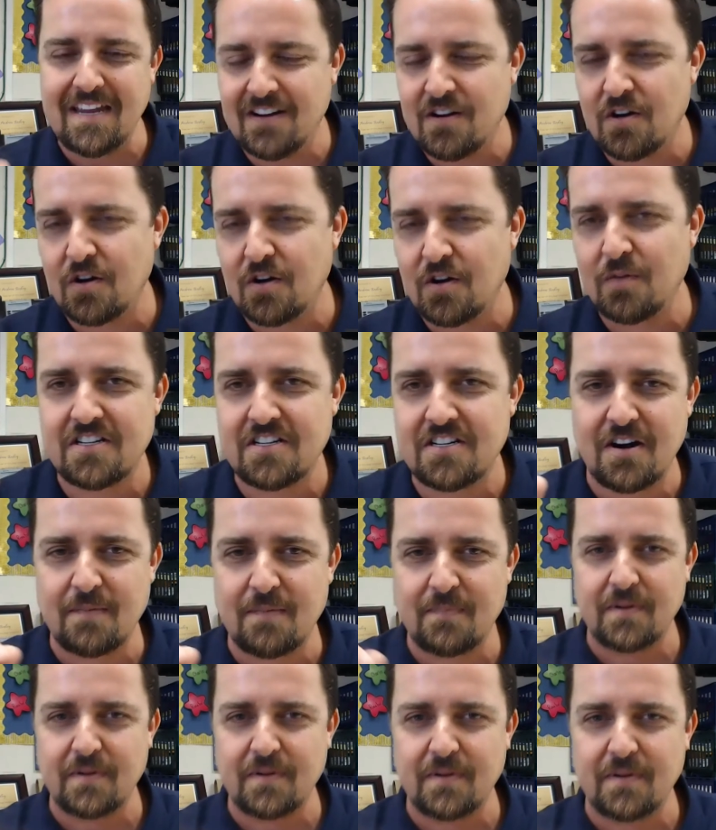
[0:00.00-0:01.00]
Colby
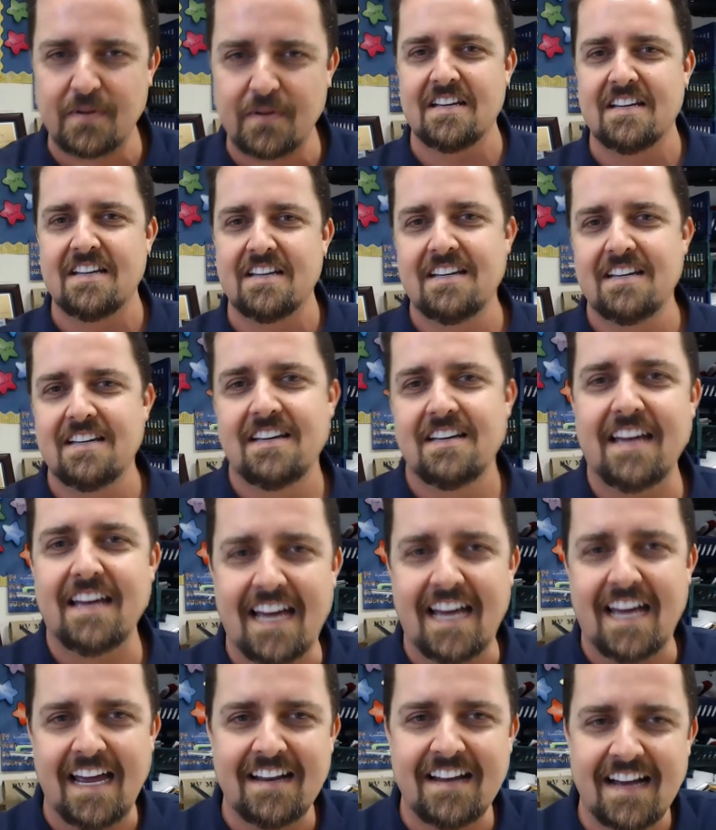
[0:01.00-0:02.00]
Sharp.
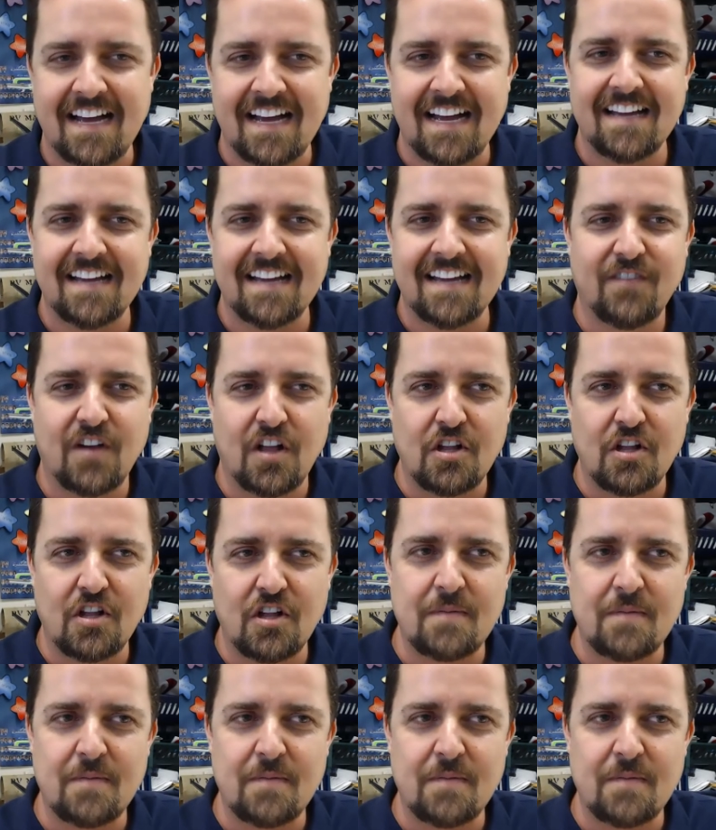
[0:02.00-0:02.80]
And follow him on